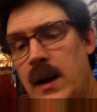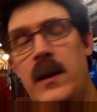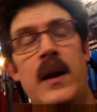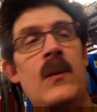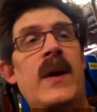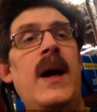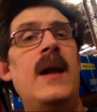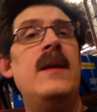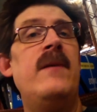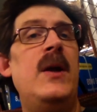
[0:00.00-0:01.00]
Then we
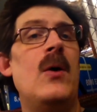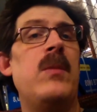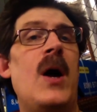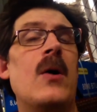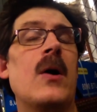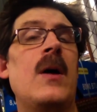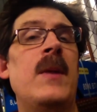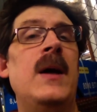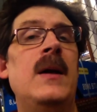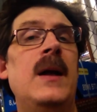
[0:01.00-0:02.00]
had the video blogger
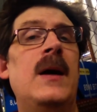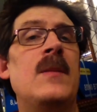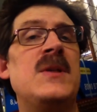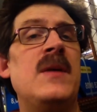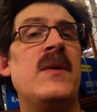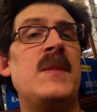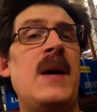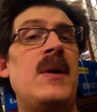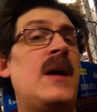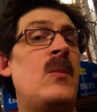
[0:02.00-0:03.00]
come in. He comes in from
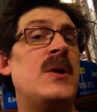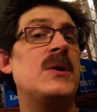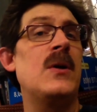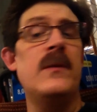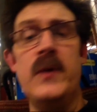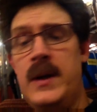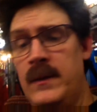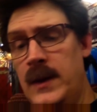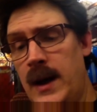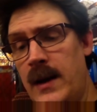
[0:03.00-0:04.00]
time to time with his
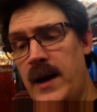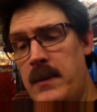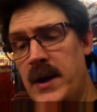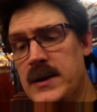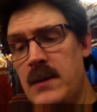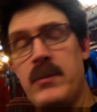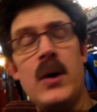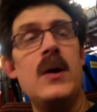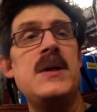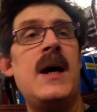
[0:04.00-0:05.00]
girlfriend. They picked up
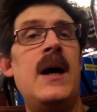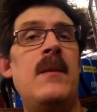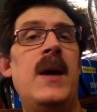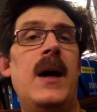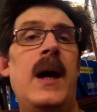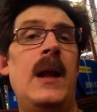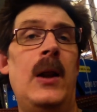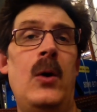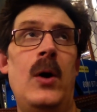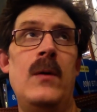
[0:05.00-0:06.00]
Burger Time
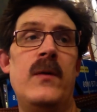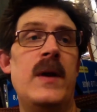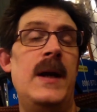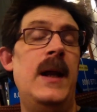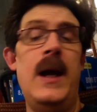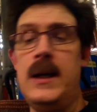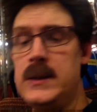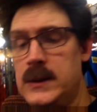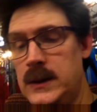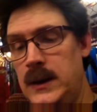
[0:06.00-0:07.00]
and Lolo for the
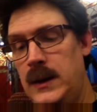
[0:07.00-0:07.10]
NES.